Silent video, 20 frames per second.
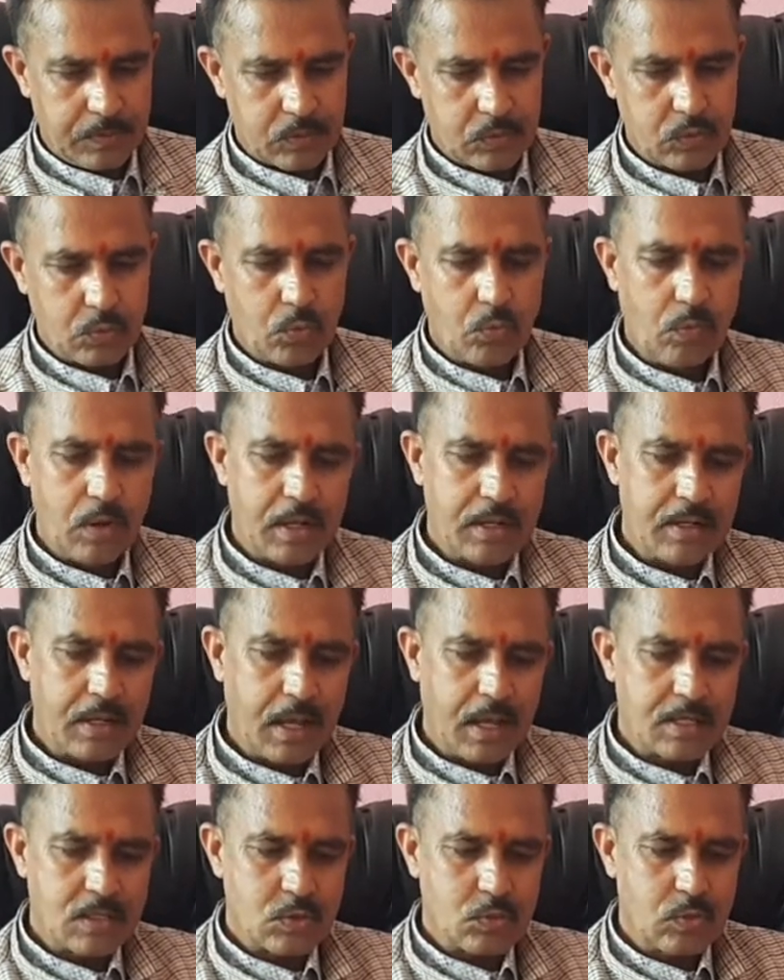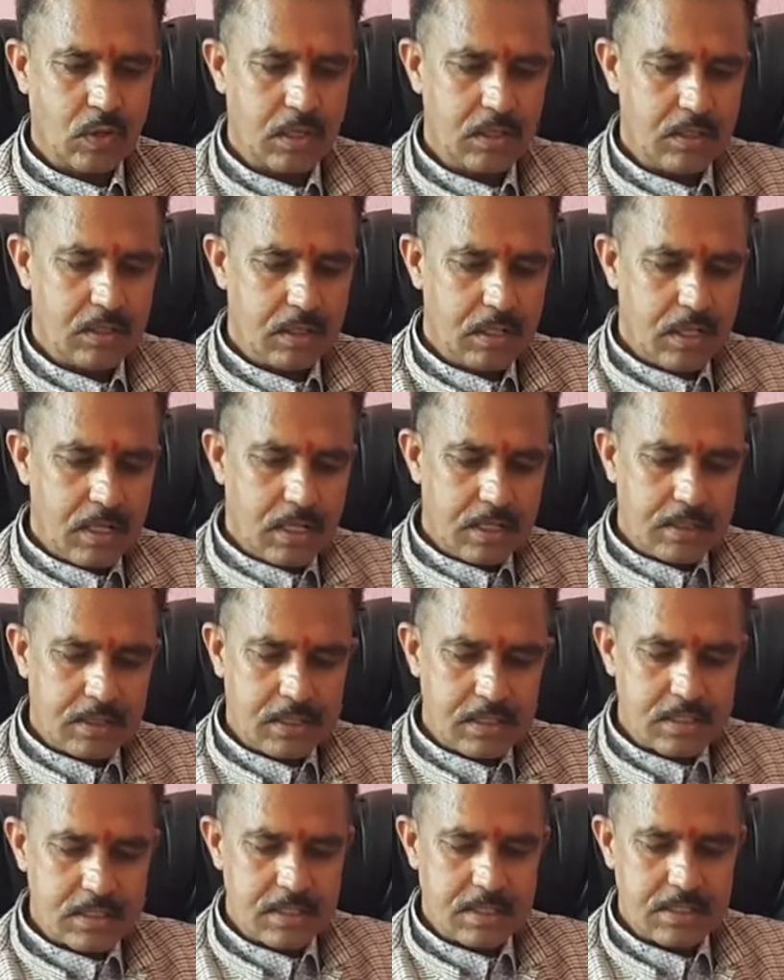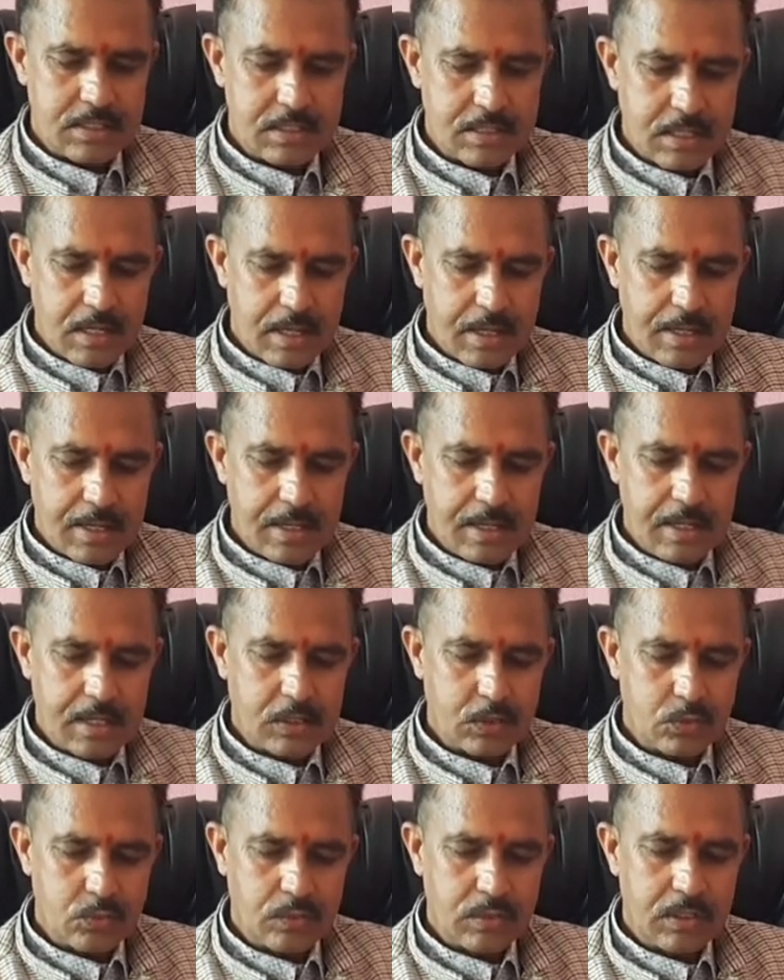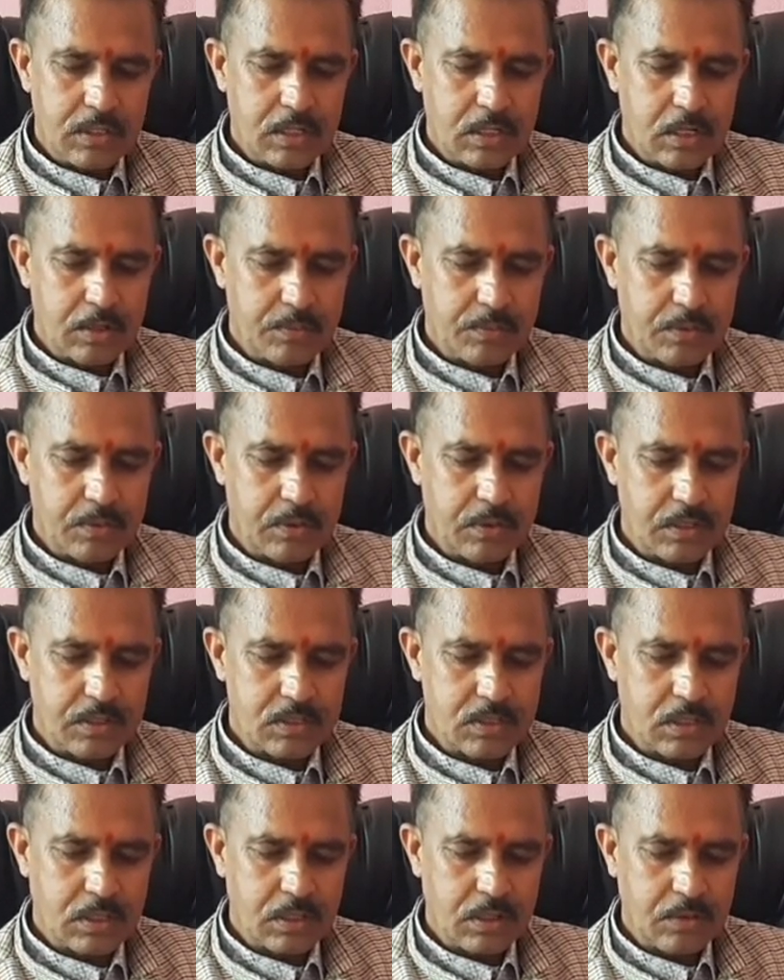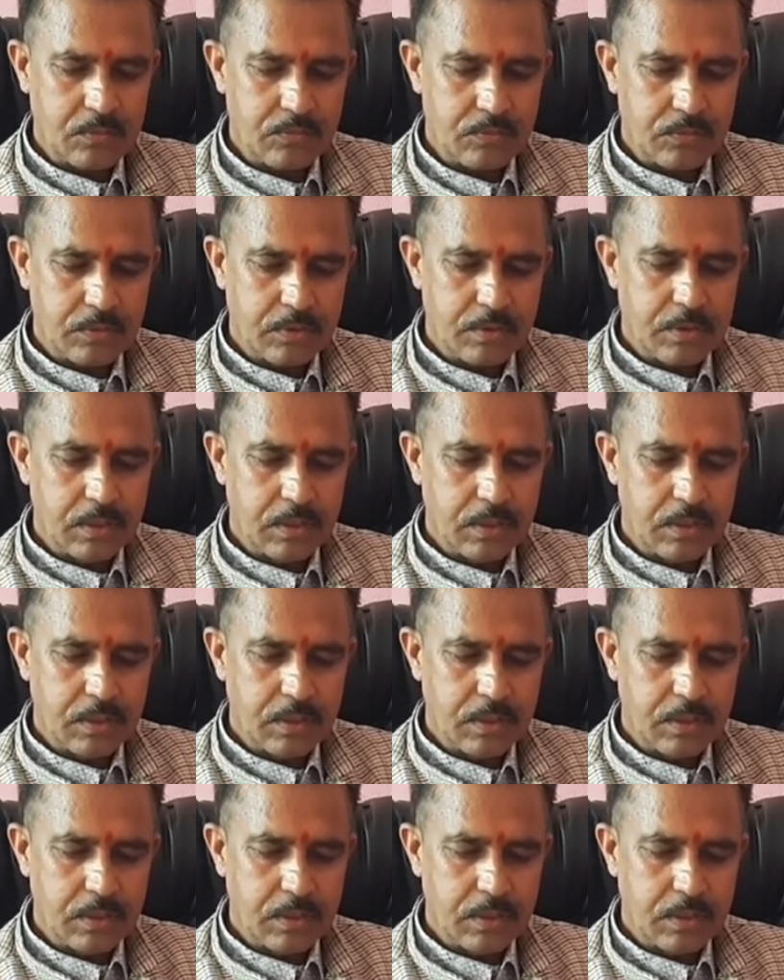So 1s1. This is electronic configuration of